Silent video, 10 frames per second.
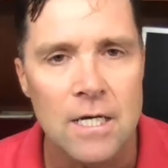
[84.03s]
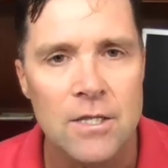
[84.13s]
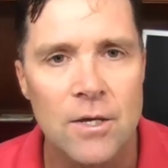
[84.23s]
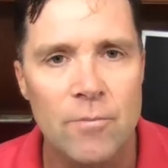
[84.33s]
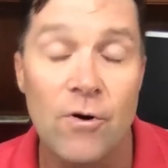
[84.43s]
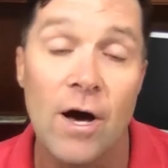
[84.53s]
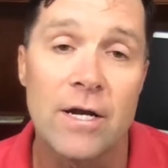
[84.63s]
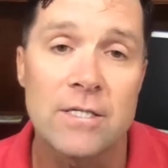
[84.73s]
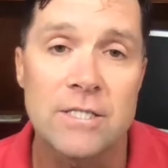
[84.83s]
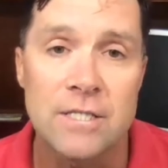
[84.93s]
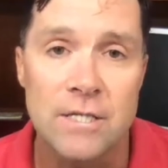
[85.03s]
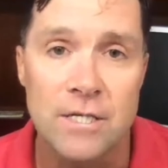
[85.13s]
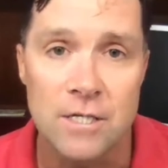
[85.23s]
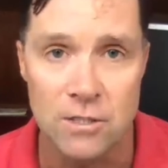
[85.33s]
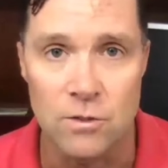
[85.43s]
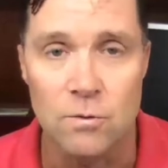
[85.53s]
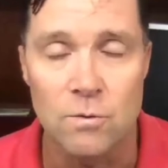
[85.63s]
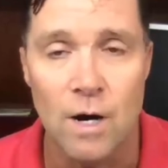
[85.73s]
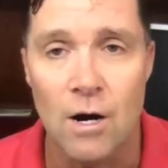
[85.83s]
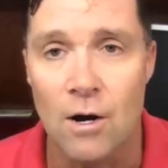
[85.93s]
the products in the
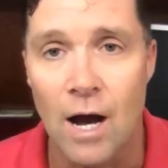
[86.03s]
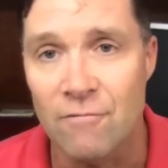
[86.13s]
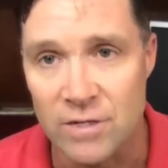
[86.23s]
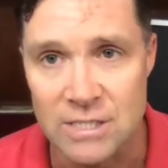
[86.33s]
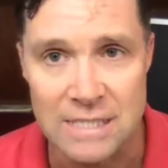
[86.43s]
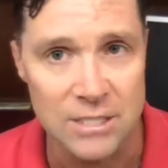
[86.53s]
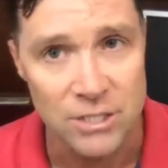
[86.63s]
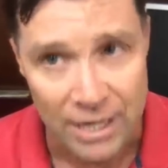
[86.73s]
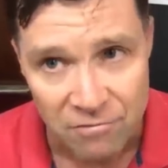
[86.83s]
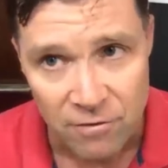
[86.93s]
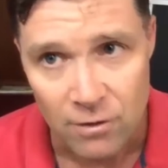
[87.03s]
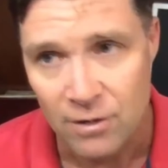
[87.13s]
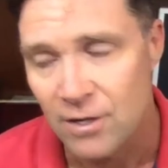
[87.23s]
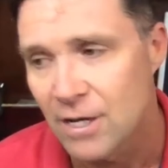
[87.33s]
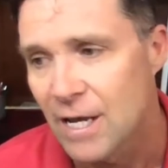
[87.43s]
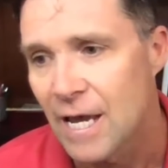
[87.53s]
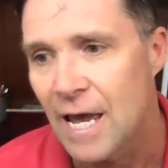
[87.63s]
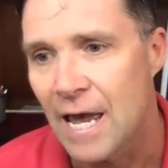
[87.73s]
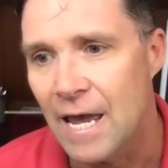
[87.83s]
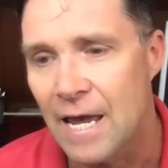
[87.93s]
EU are obviously safer
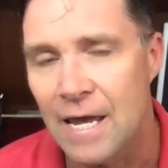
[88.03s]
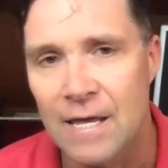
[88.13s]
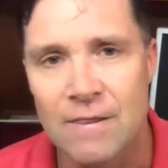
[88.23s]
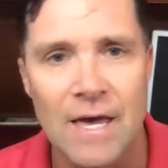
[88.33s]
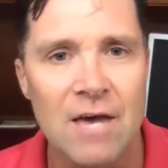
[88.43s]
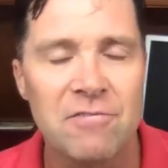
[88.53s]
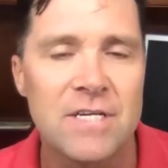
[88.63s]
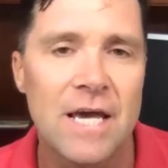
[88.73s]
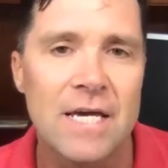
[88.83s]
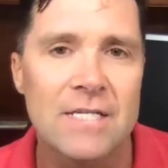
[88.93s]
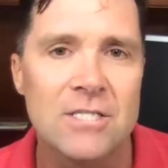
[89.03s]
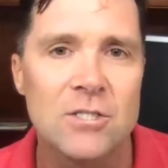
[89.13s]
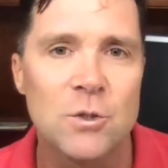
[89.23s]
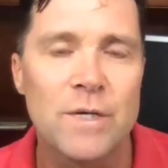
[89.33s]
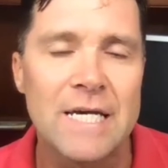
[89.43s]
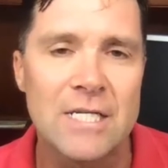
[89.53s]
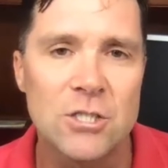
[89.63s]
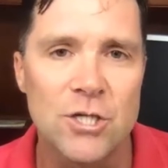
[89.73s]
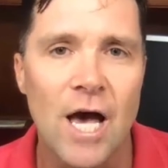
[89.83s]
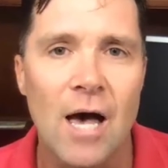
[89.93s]
and the FDA isn't doing
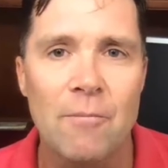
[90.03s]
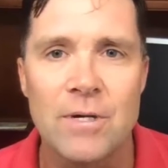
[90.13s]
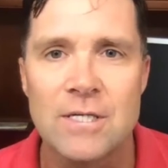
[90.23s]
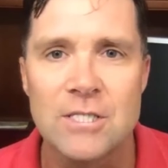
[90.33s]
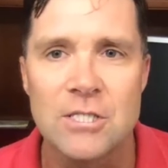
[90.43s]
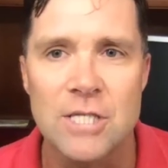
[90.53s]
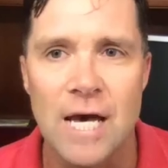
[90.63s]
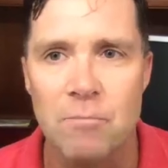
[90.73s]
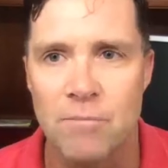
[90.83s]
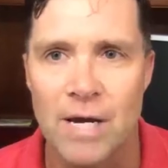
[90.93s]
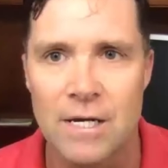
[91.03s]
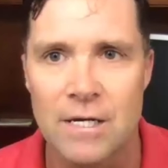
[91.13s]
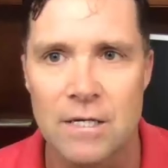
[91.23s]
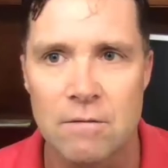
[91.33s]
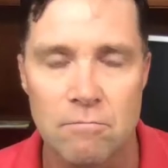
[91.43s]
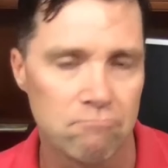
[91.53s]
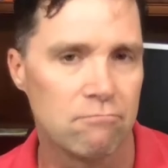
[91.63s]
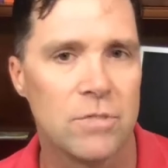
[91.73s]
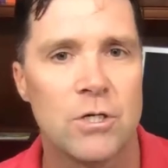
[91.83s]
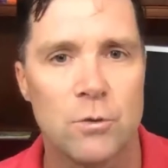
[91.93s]
its job because it's not banning
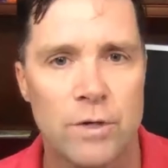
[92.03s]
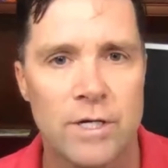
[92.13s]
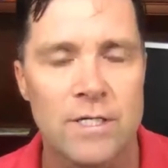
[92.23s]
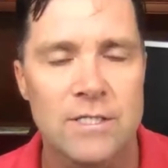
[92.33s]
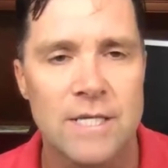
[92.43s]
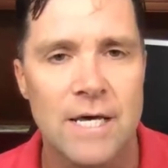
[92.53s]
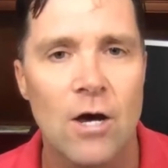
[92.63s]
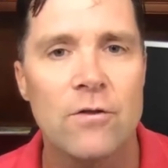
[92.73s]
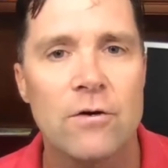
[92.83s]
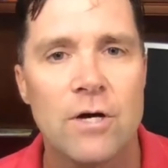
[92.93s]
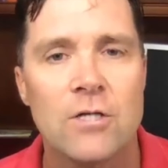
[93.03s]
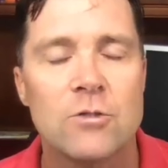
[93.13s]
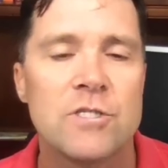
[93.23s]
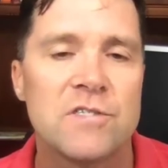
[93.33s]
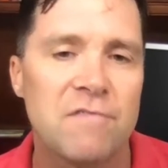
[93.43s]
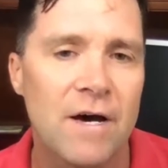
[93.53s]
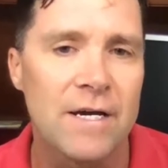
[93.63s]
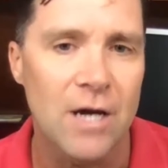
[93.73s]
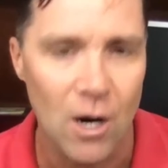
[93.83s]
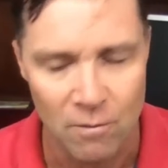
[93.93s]
ingredients that other countries
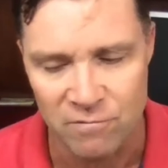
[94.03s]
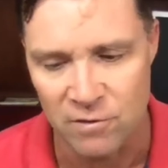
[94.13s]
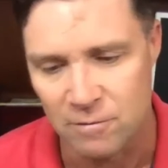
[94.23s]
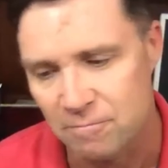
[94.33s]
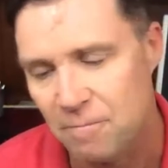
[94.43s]
find harmful.